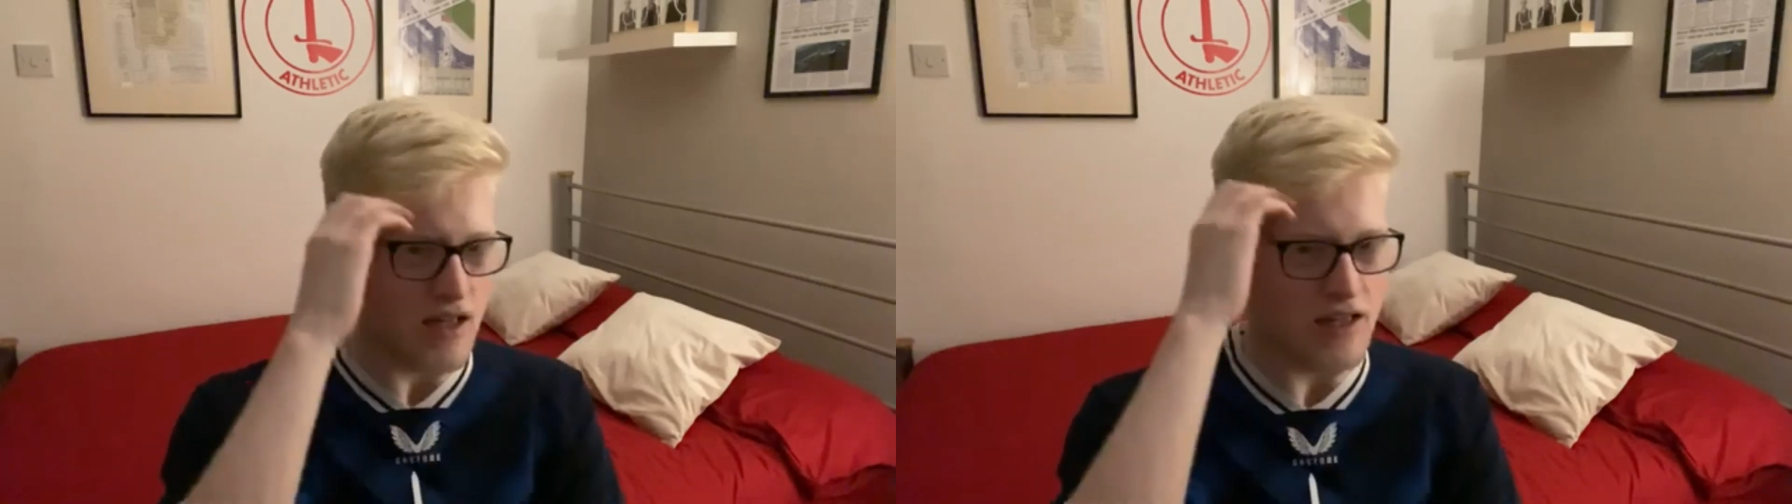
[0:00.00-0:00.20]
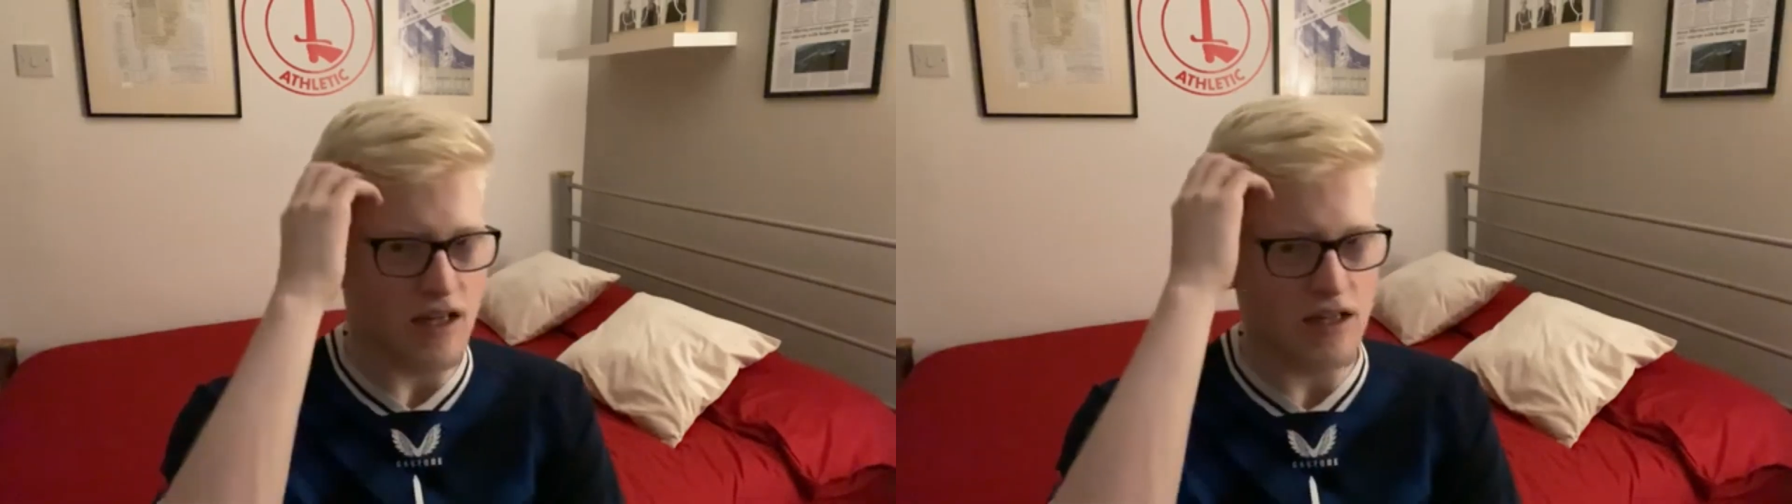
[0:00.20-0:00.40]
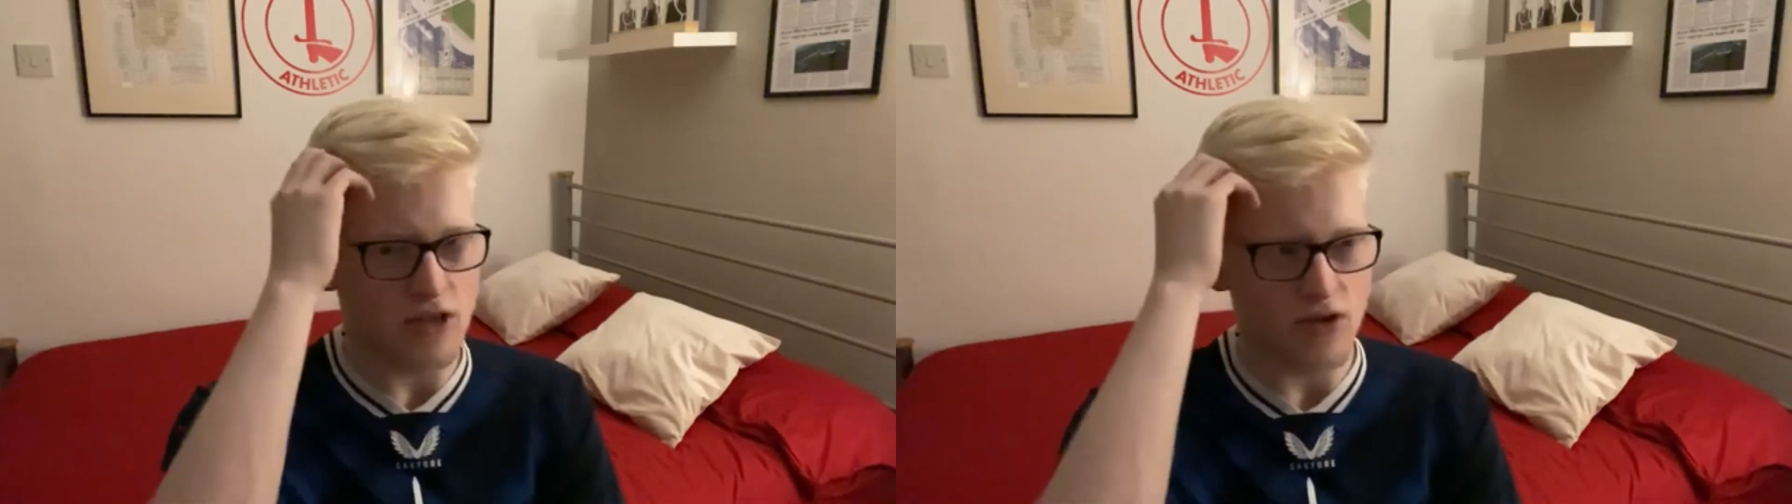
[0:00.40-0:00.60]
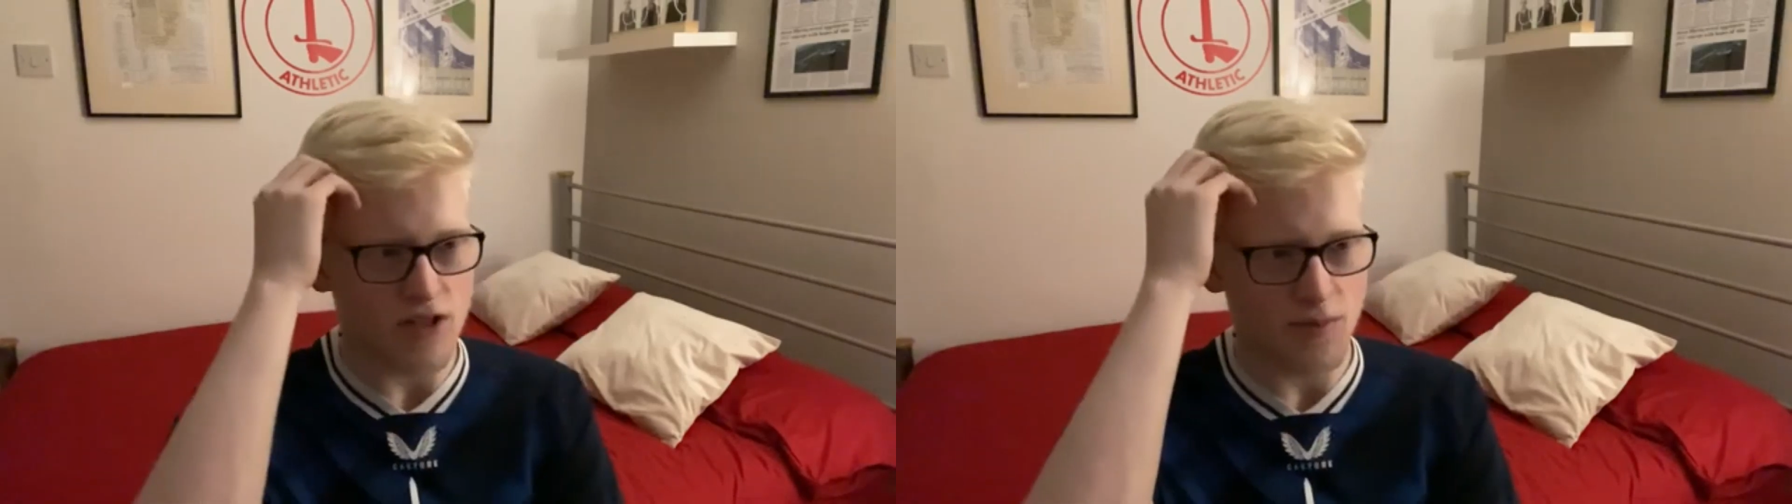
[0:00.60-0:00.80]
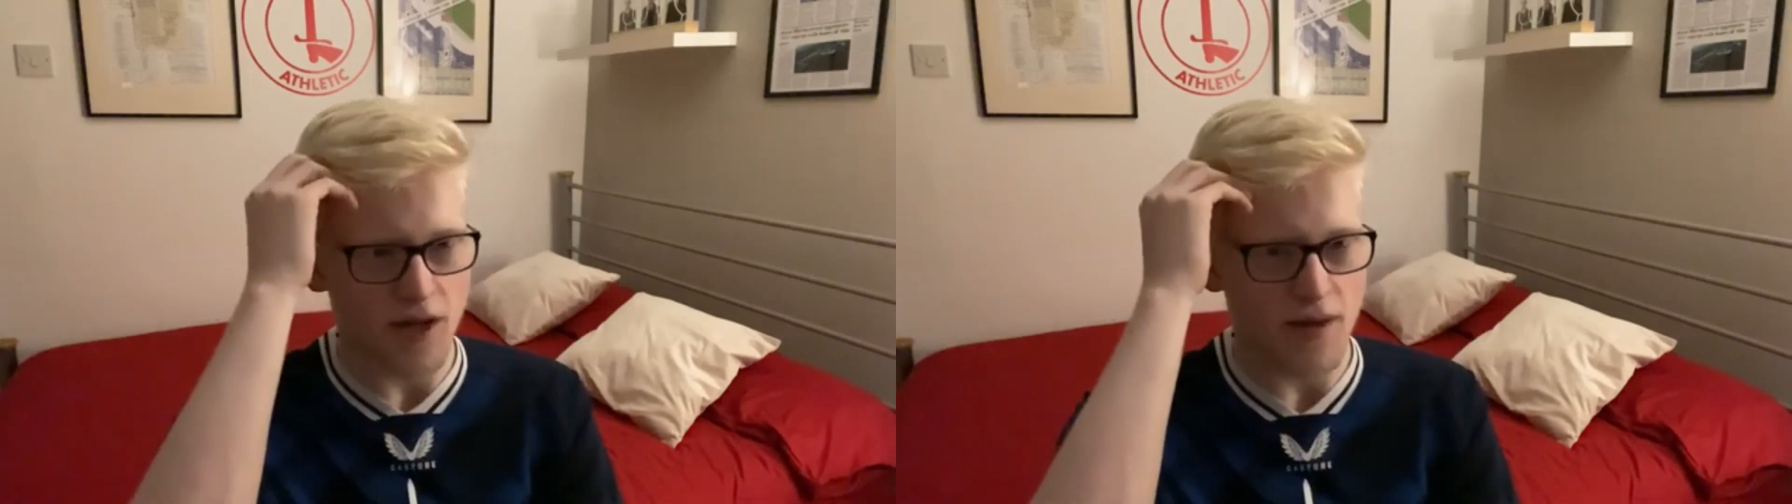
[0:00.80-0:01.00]
in the end he
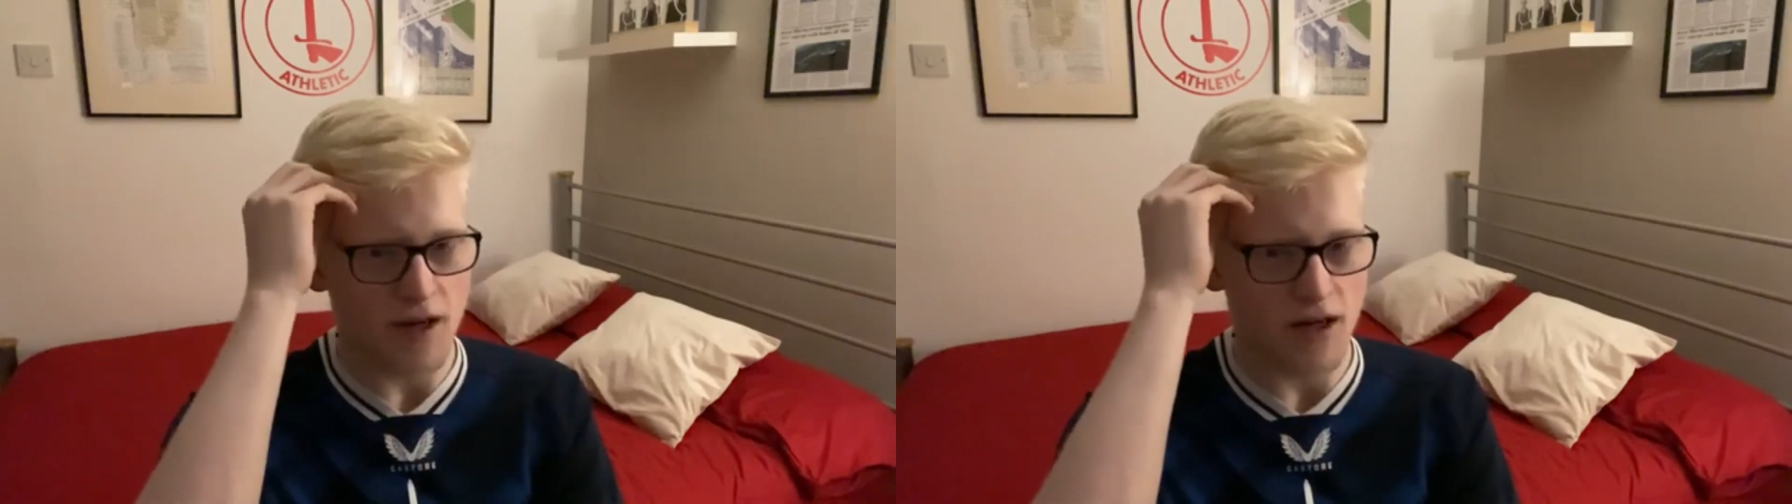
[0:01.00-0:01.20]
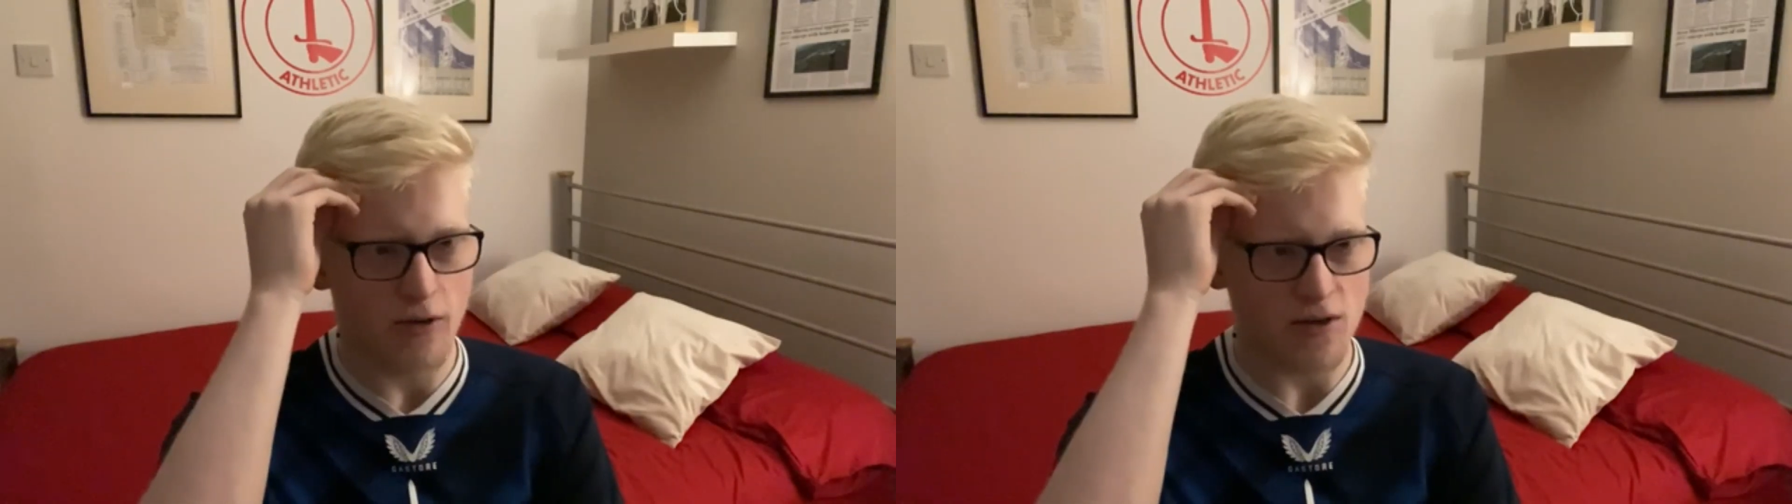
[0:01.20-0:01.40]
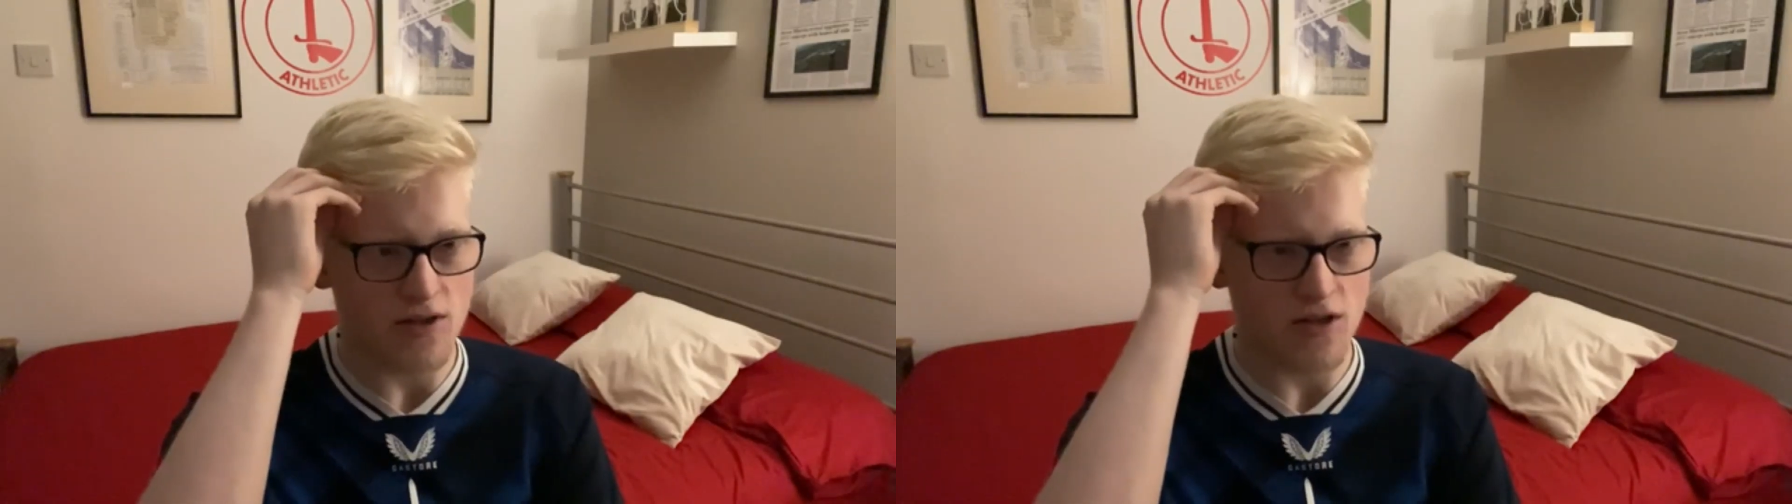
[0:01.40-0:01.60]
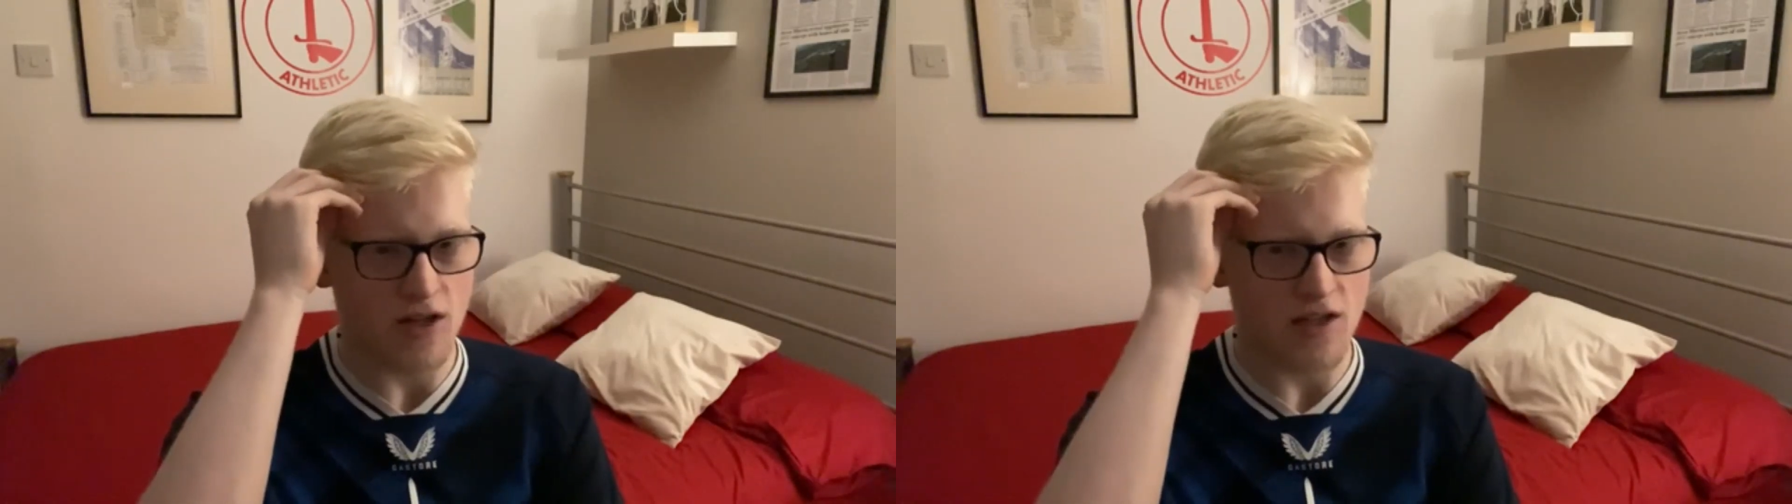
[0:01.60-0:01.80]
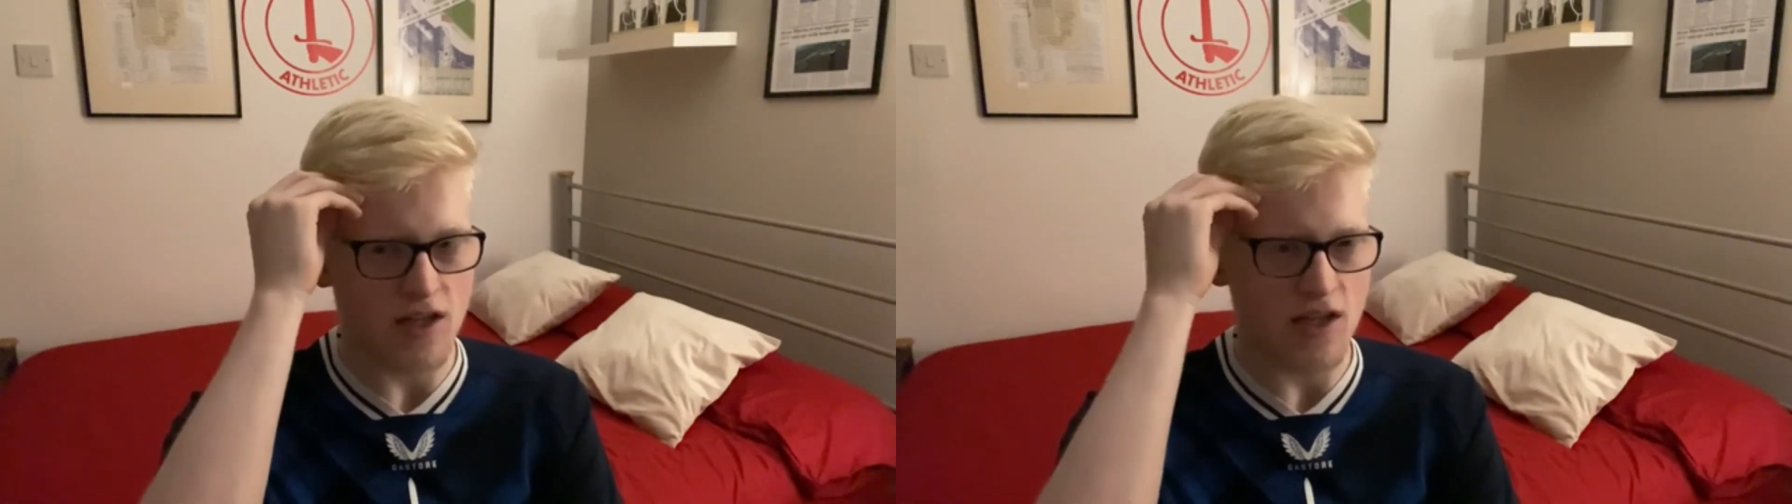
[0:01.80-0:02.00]
tried to play it back across to
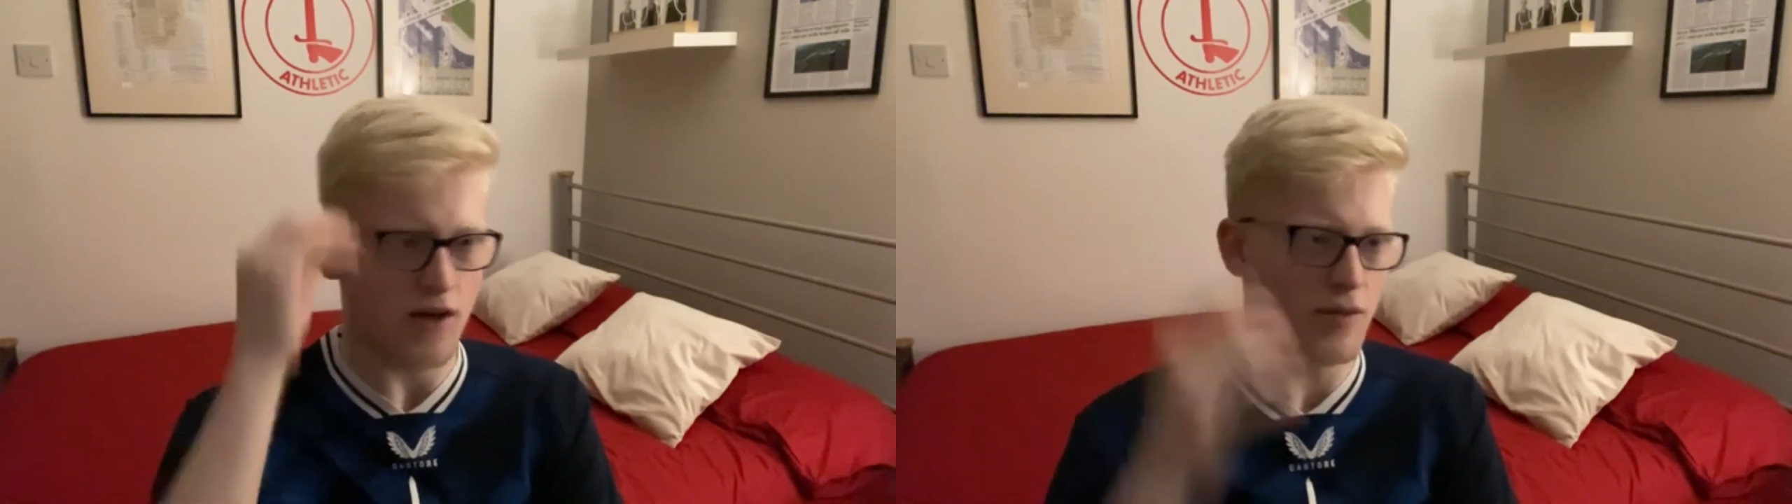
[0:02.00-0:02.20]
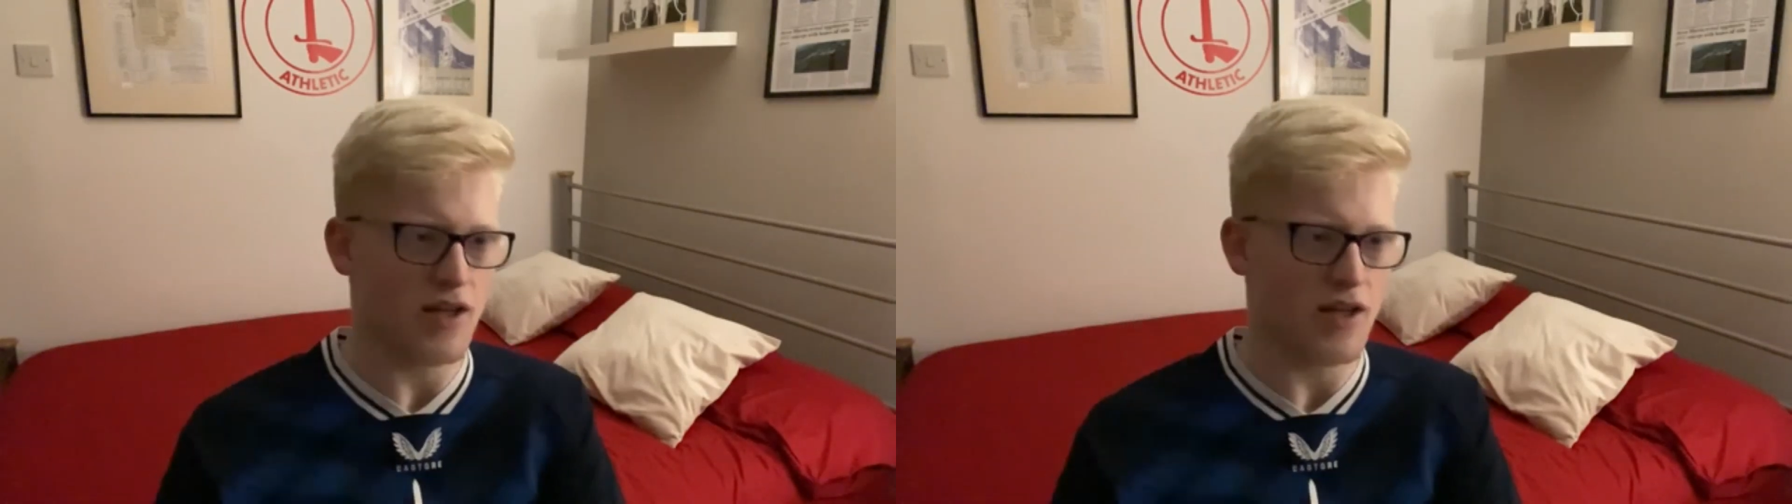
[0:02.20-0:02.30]
Chuks Aneke.